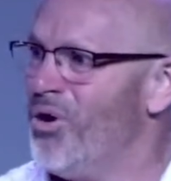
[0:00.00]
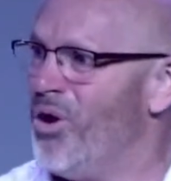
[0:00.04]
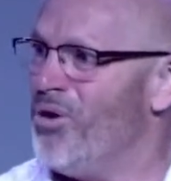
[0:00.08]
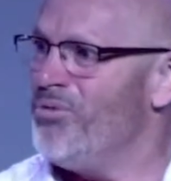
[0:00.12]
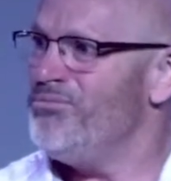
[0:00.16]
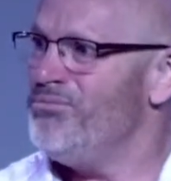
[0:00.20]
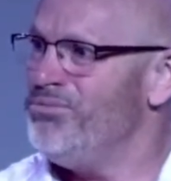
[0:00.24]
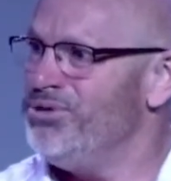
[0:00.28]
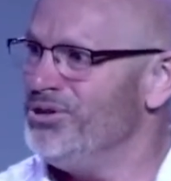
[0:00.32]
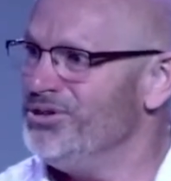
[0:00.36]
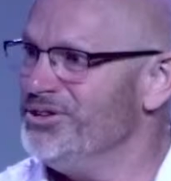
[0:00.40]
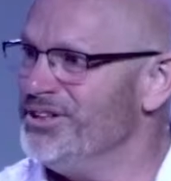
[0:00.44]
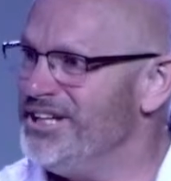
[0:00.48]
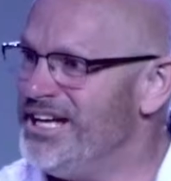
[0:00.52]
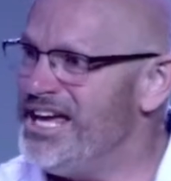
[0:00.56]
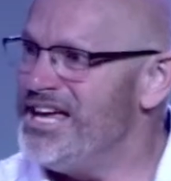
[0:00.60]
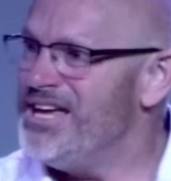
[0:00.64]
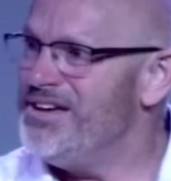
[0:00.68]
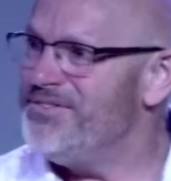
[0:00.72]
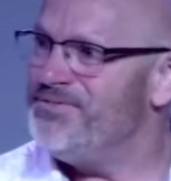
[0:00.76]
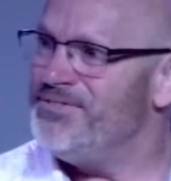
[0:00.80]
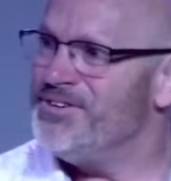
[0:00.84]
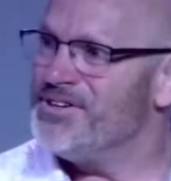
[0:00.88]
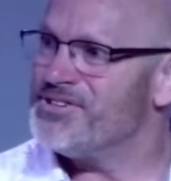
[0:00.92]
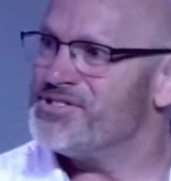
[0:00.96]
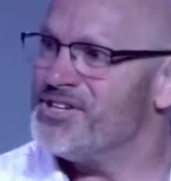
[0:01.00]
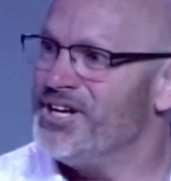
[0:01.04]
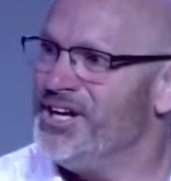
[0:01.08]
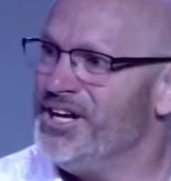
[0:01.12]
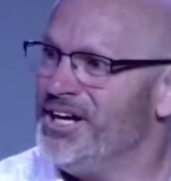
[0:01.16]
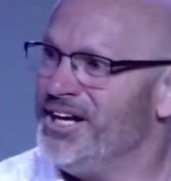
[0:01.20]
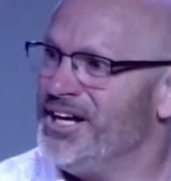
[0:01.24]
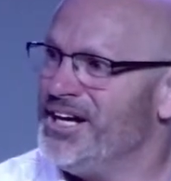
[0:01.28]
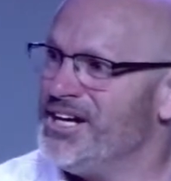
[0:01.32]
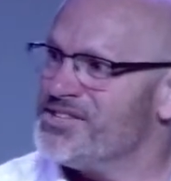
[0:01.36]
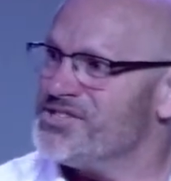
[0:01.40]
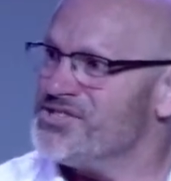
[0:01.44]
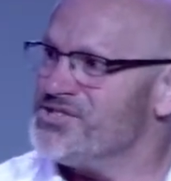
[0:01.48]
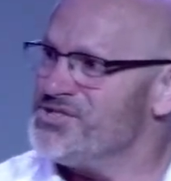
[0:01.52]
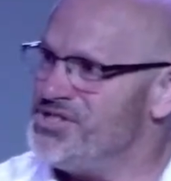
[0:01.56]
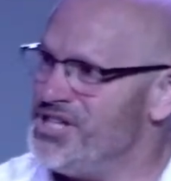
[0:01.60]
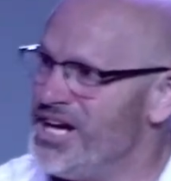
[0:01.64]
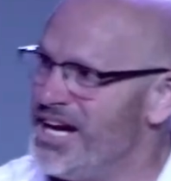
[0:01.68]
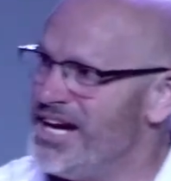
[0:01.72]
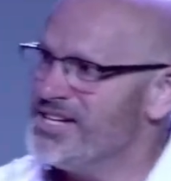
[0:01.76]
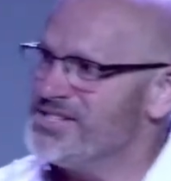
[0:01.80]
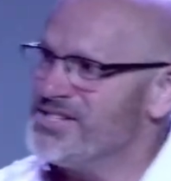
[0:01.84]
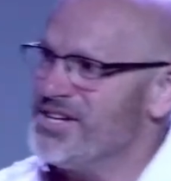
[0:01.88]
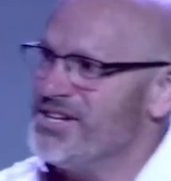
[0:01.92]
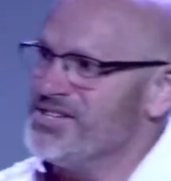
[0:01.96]
unquote, belief. It's It's
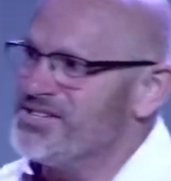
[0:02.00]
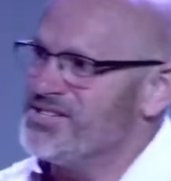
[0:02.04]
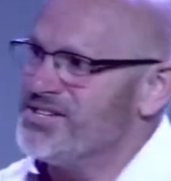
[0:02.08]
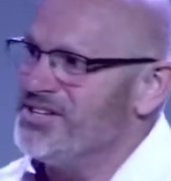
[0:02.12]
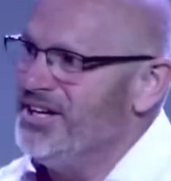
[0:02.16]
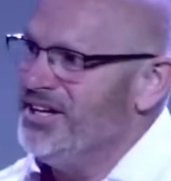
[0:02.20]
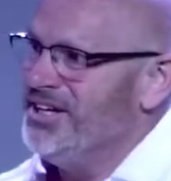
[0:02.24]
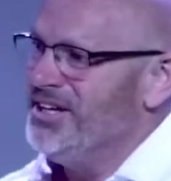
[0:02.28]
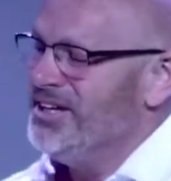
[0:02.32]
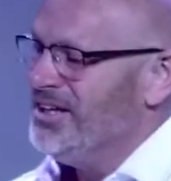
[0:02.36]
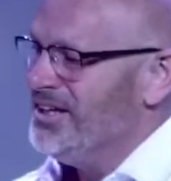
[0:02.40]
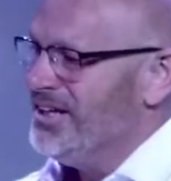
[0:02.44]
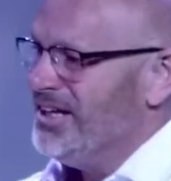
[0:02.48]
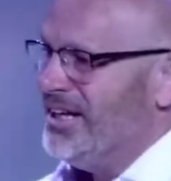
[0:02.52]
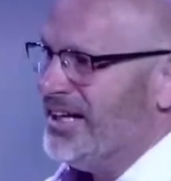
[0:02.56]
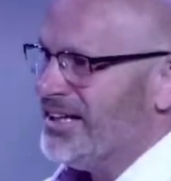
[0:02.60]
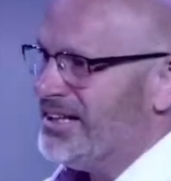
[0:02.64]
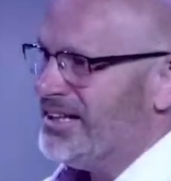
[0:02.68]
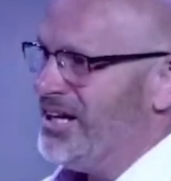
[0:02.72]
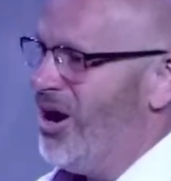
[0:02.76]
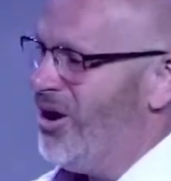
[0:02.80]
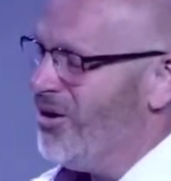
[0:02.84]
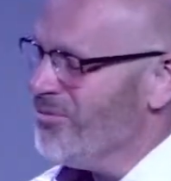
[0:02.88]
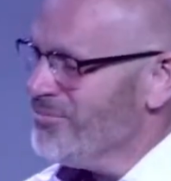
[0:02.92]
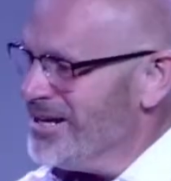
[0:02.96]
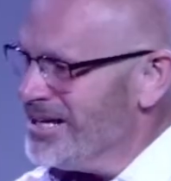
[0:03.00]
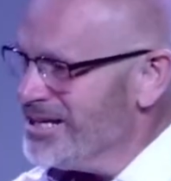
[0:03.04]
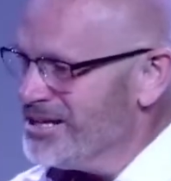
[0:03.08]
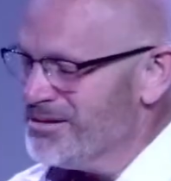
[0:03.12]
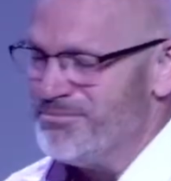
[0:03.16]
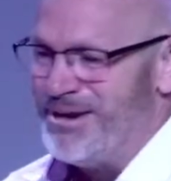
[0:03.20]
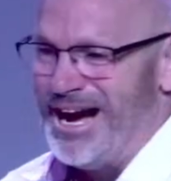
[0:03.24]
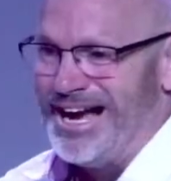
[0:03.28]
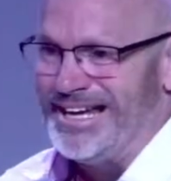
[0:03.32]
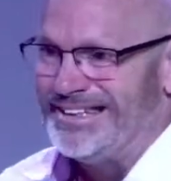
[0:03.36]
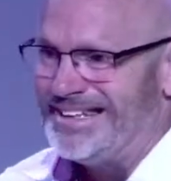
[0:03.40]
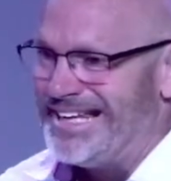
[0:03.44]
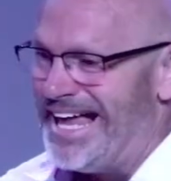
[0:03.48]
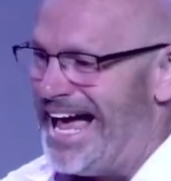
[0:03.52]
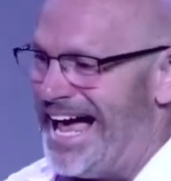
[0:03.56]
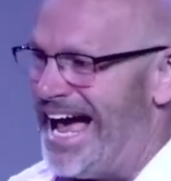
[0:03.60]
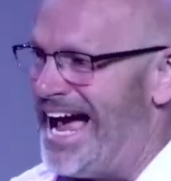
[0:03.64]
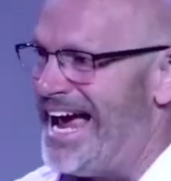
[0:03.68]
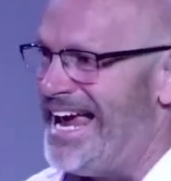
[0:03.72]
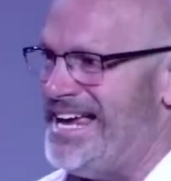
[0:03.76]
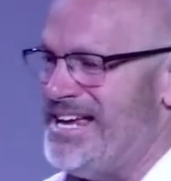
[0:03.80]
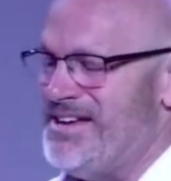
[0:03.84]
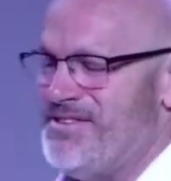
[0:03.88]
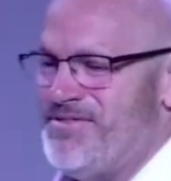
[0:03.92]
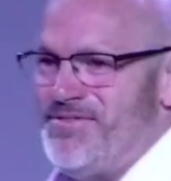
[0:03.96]
Jesus, come into my
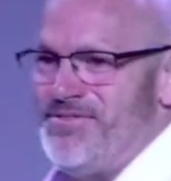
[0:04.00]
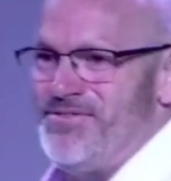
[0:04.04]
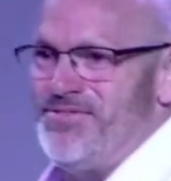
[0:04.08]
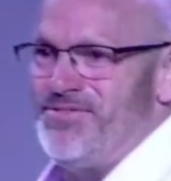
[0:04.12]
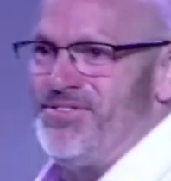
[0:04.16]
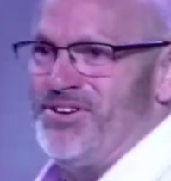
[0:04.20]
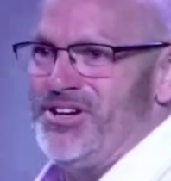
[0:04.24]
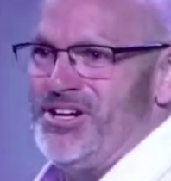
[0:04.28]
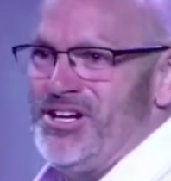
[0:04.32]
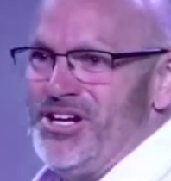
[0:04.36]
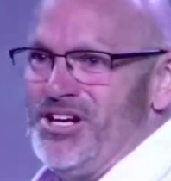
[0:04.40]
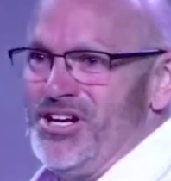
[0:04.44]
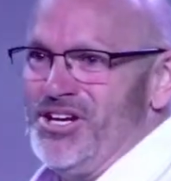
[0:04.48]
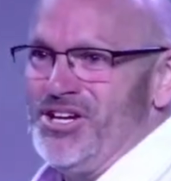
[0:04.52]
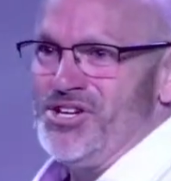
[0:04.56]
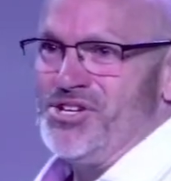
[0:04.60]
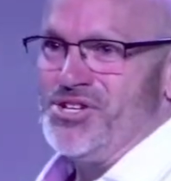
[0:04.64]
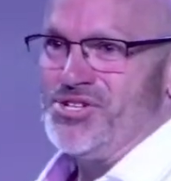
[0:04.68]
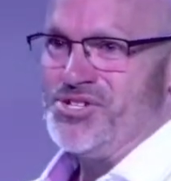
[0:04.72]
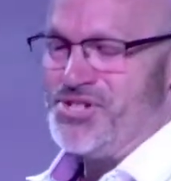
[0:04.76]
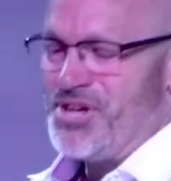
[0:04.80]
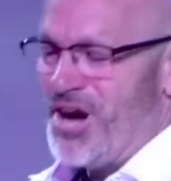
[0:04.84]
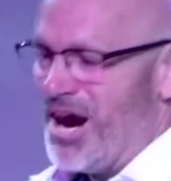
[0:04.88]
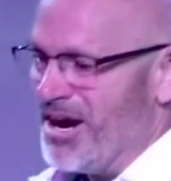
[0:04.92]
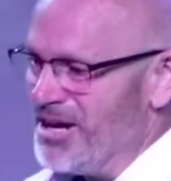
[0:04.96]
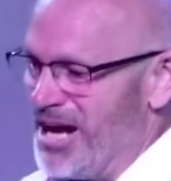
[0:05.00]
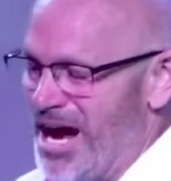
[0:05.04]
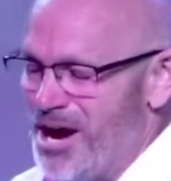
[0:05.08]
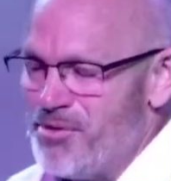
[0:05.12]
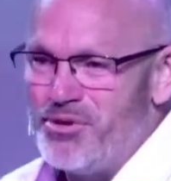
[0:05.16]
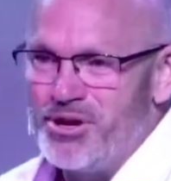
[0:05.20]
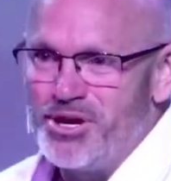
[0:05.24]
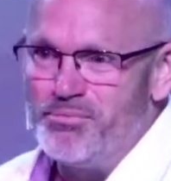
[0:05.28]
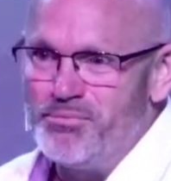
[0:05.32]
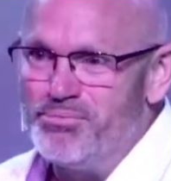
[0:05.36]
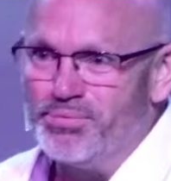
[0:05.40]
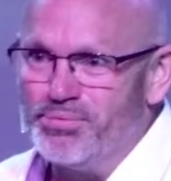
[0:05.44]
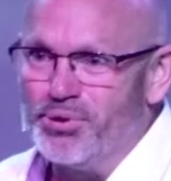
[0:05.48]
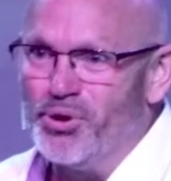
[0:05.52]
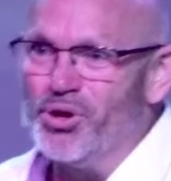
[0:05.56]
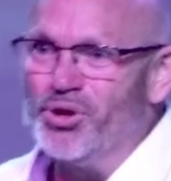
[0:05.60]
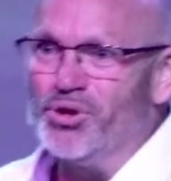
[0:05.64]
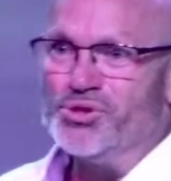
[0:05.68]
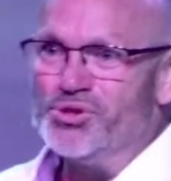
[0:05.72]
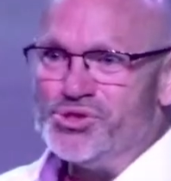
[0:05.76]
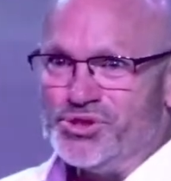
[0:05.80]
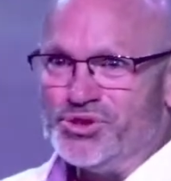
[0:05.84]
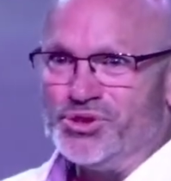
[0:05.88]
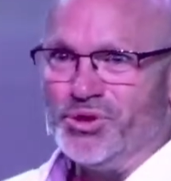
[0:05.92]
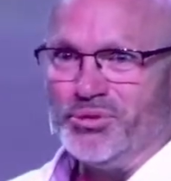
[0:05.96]
life. I want a
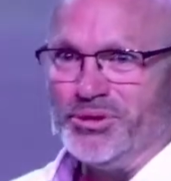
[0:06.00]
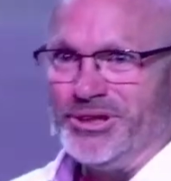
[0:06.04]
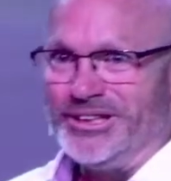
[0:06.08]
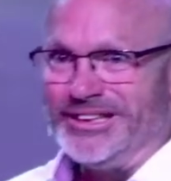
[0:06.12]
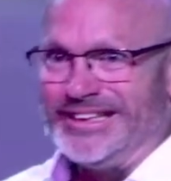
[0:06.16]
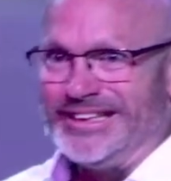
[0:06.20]
personal